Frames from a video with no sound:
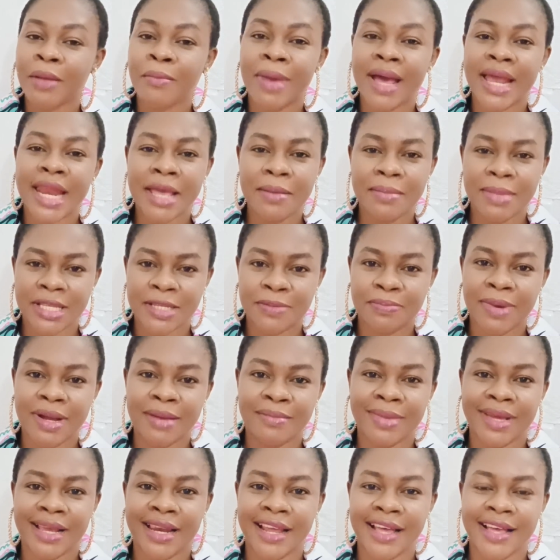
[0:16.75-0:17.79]
My name is
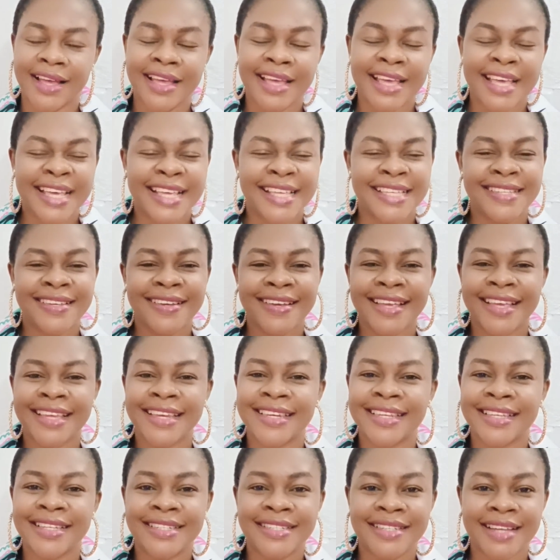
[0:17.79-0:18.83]
Pamela. So
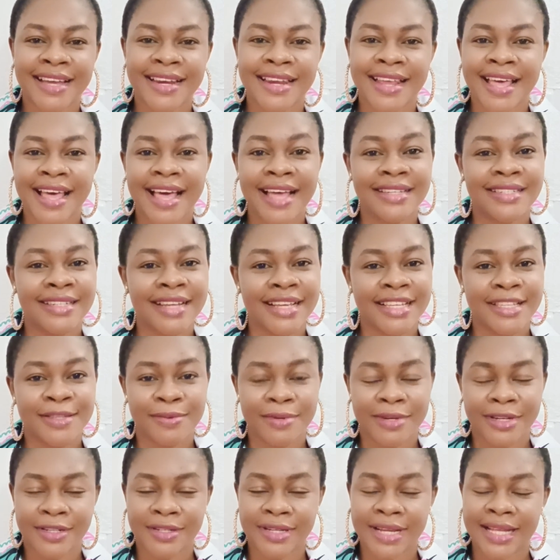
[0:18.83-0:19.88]
in this channel, I share
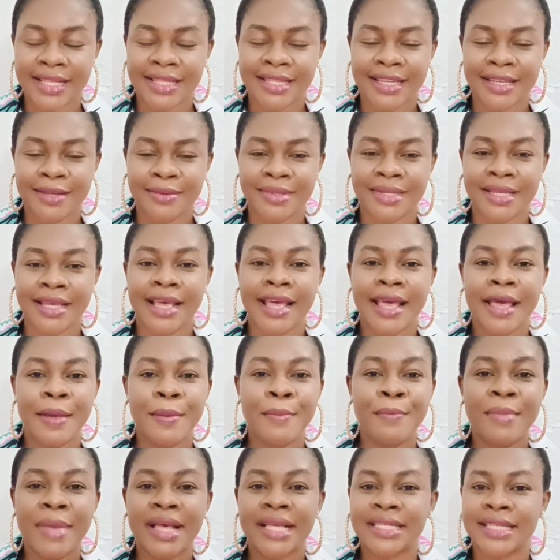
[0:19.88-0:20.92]
spiritual tips,
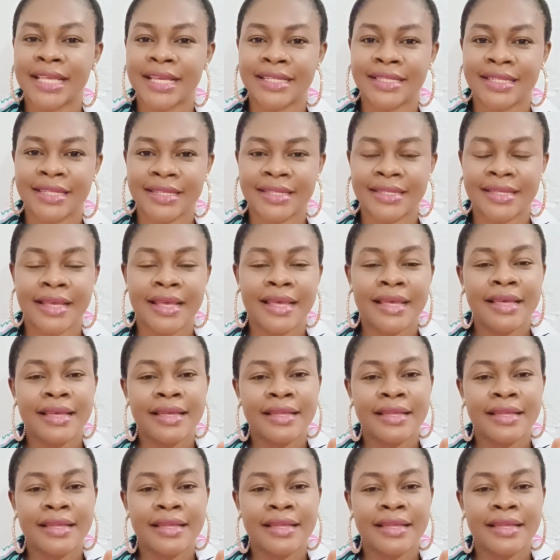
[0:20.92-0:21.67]
messages,